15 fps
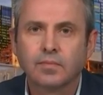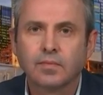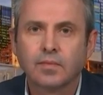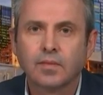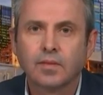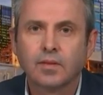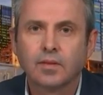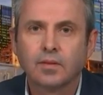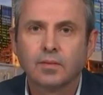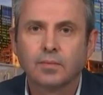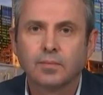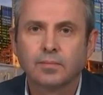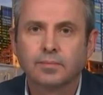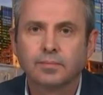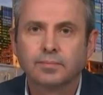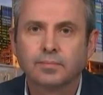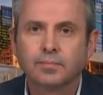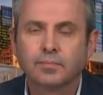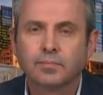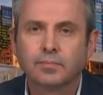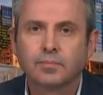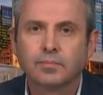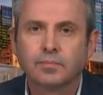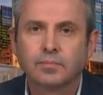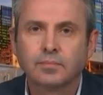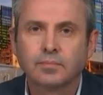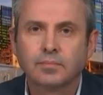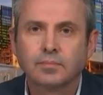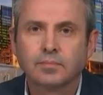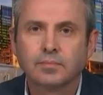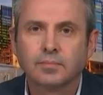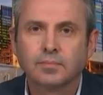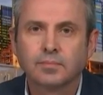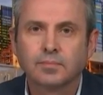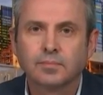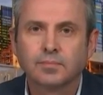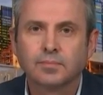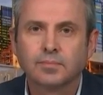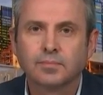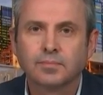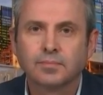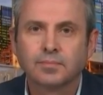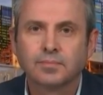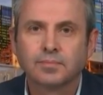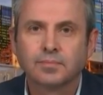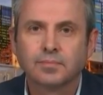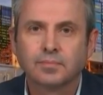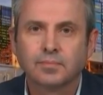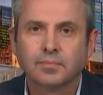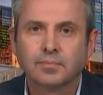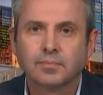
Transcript: [no speech]